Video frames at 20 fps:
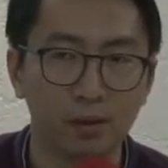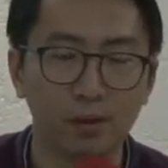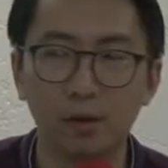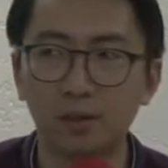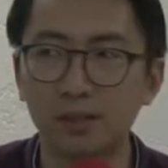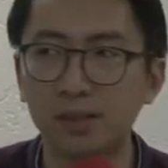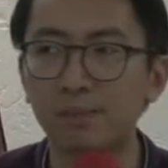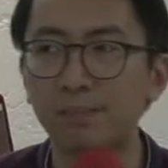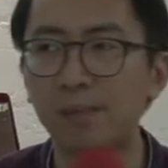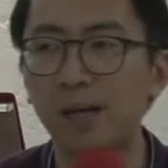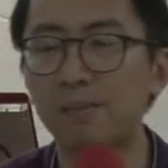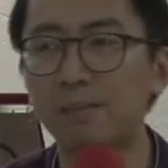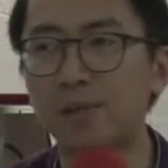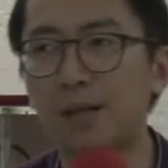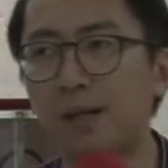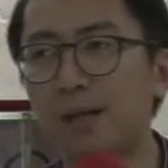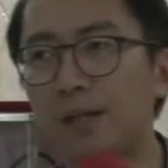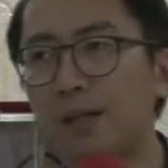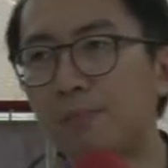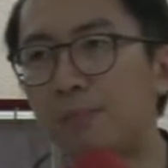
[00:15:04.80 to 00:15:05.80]
Sometimes I
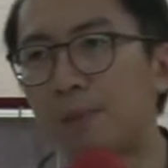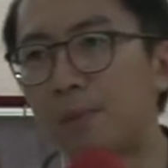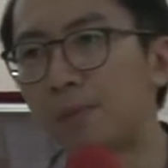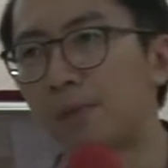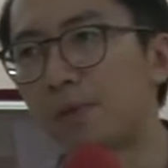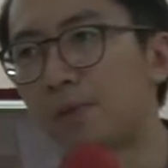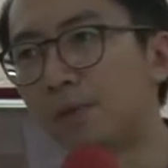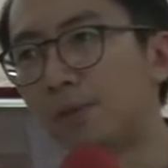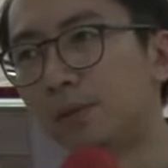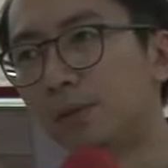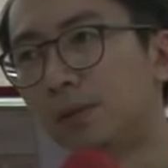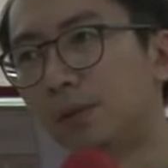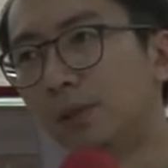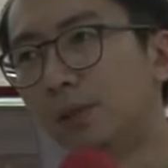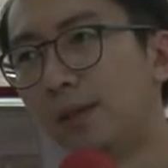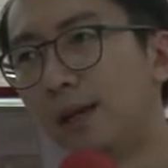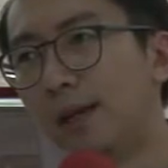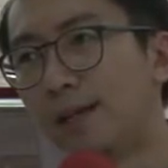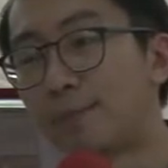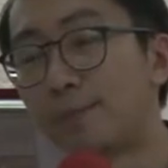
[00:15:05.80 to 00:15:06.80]
hear people,
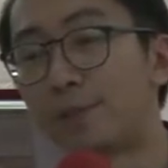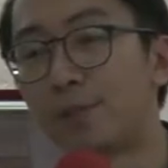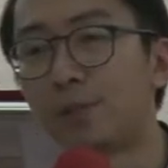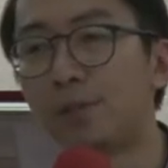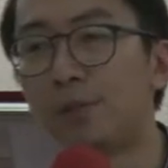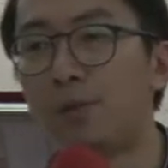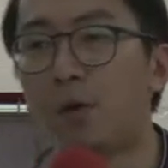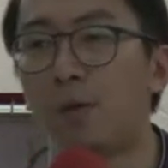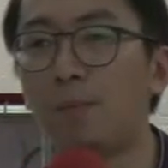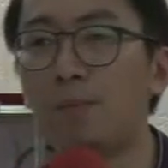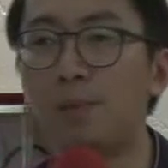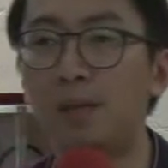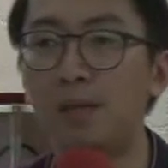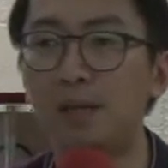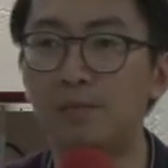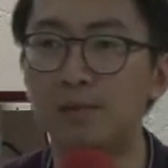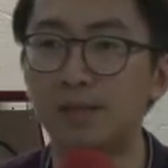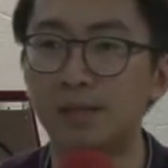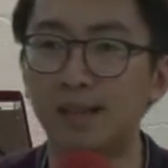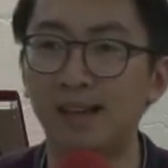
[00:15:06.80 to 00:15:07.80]
especially
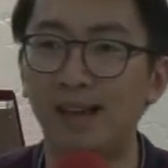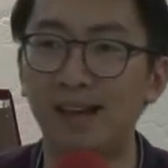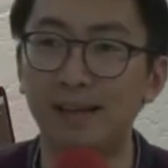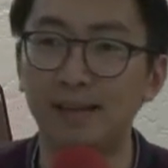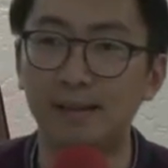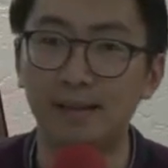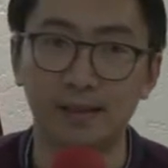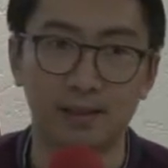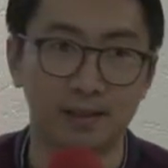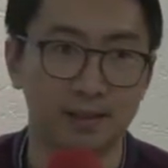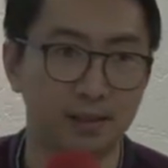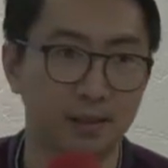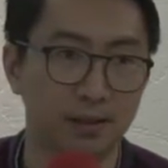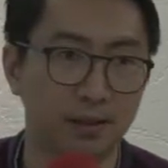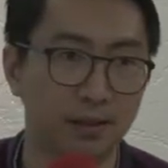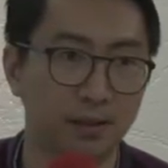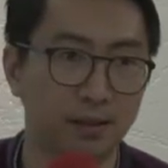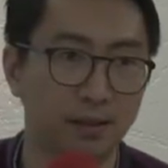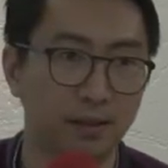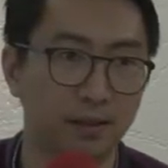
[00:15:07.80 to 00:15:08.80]
non-believers and atheists,
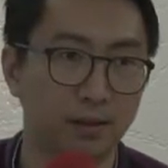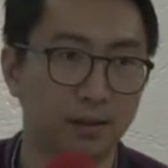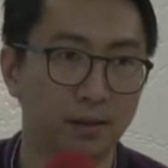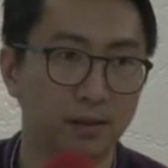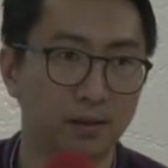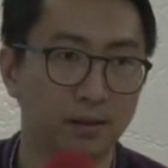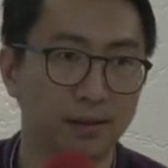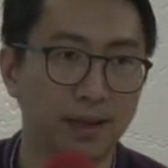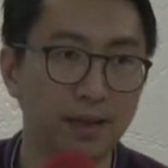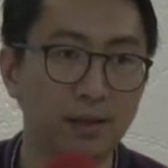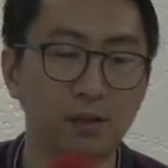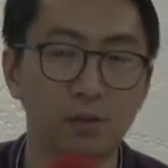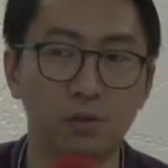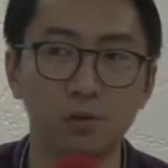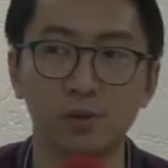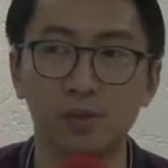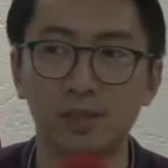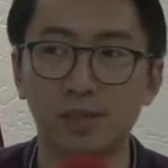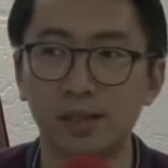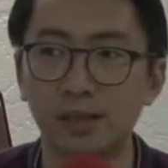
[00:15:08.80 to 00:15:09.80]
tend to
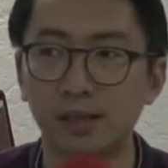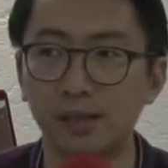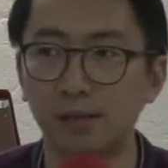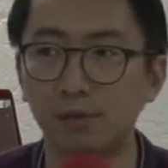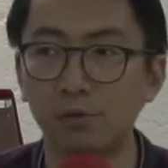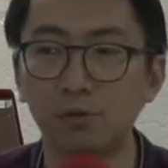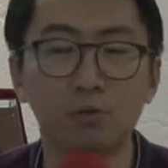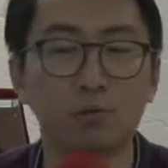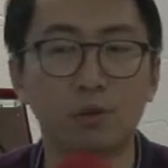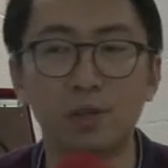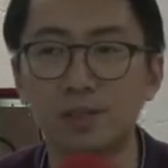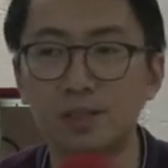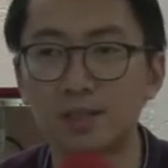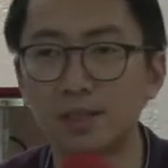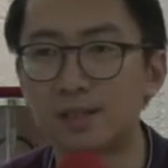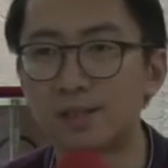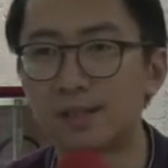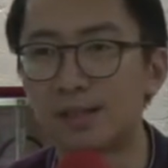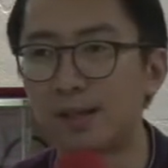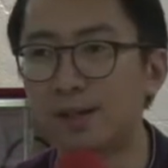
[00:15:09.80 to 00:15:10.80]
say that you
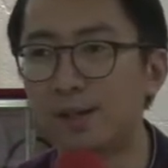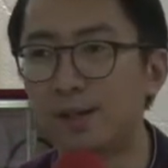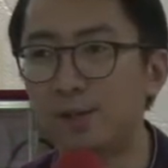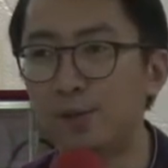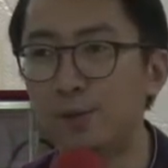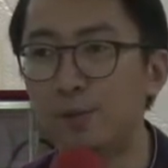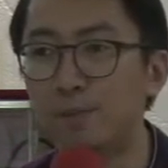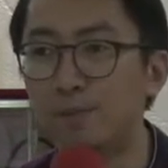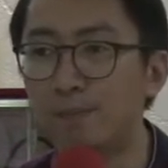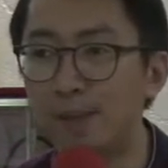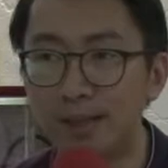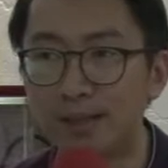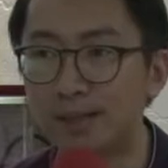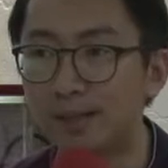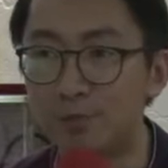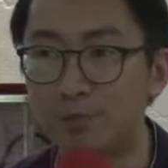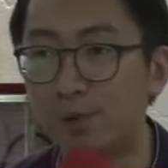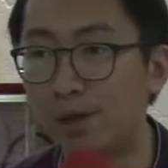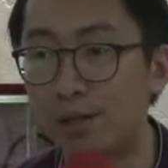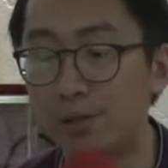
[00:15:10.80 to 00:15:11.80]
Christians, you make
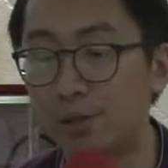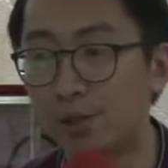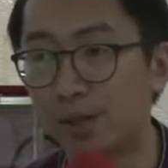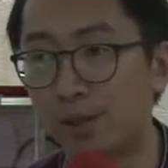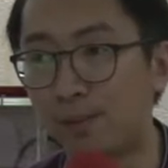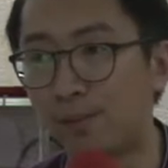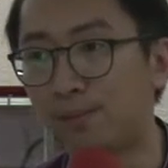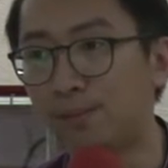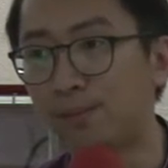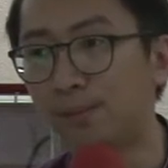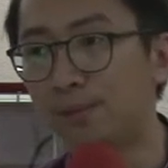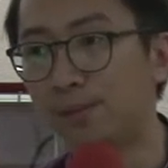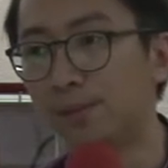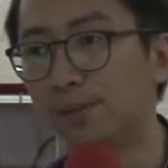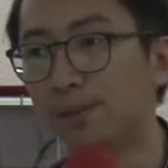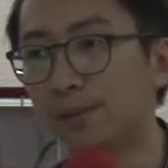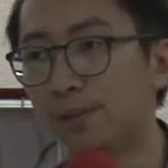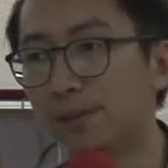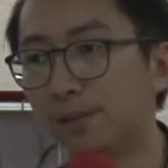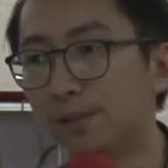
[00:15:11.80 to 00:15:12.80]
this religion up.
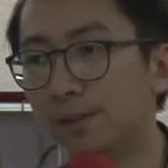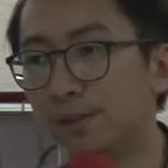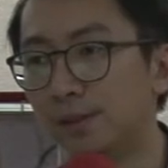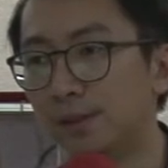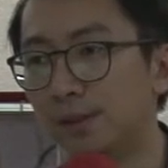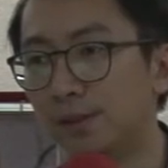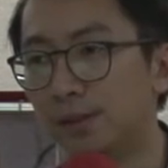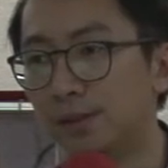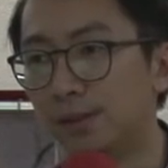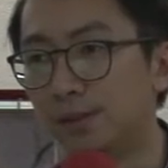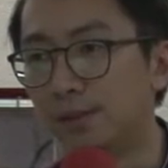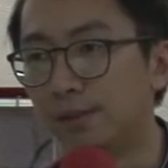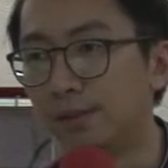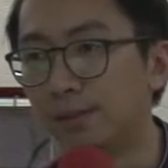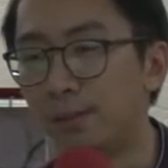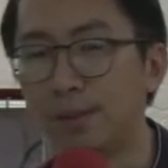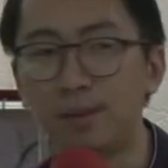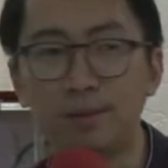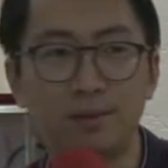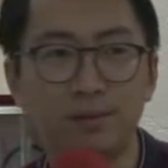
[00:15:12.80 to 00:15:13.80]
I
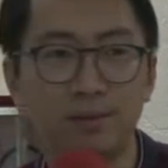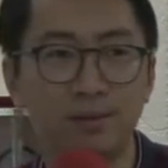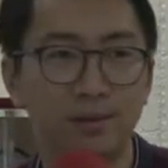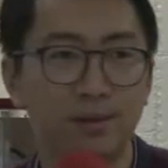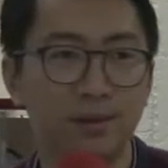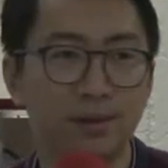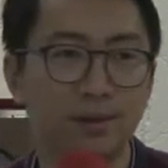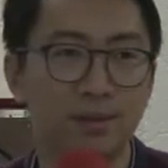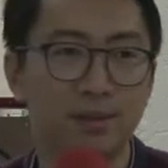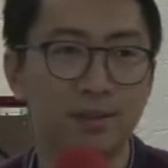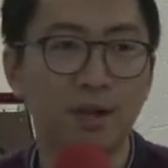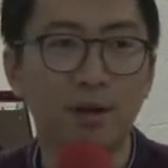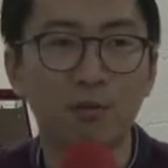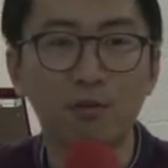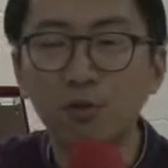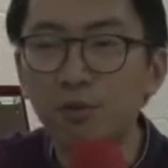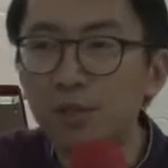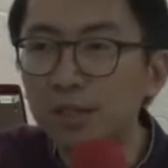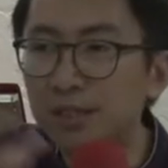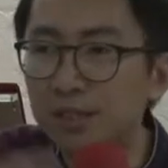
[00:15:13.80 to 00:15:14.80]
mean, sounds
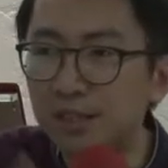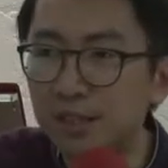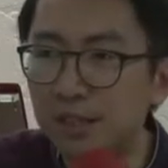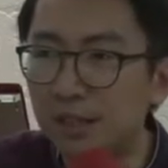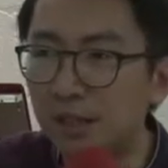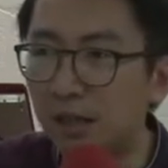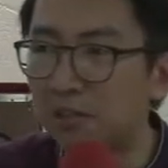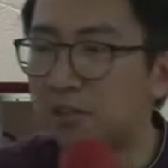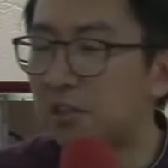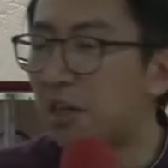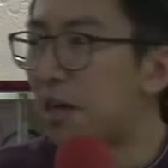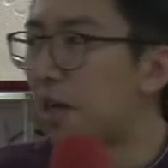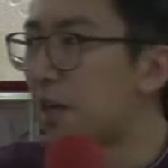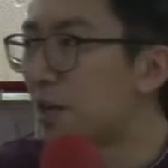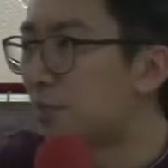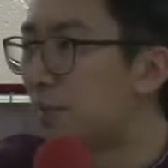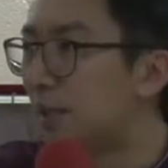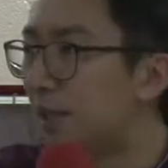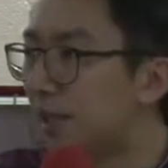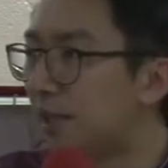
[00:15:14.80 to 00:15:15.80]
so easy,
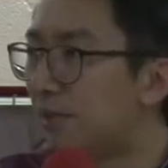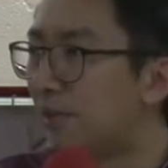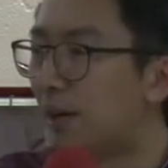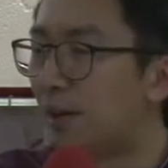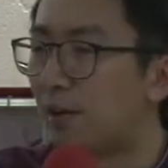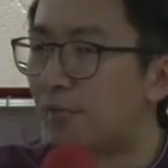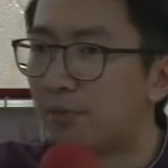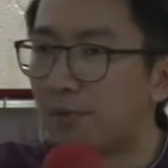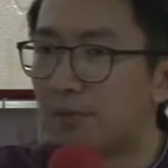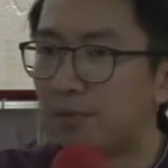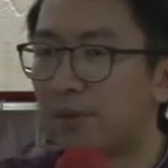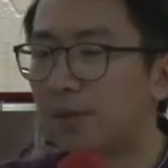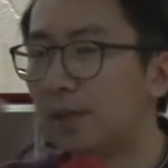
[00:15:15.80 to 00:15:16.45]
just believe and have faith.